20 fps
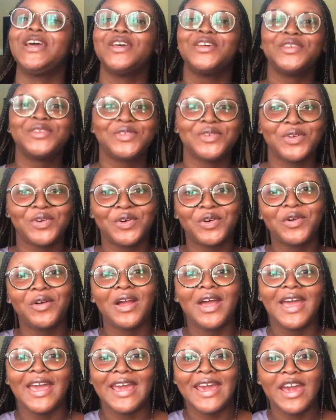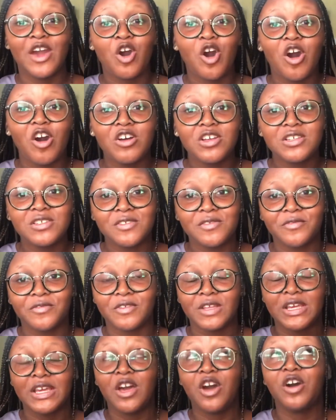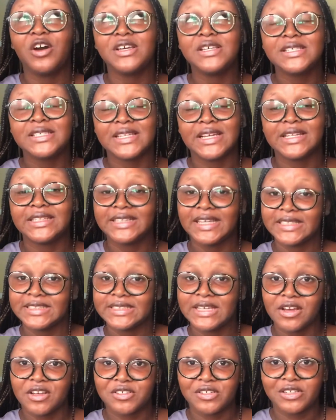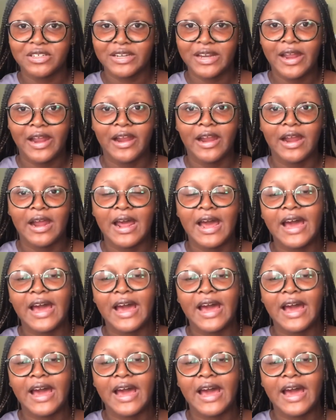so it costs 10,000 naira,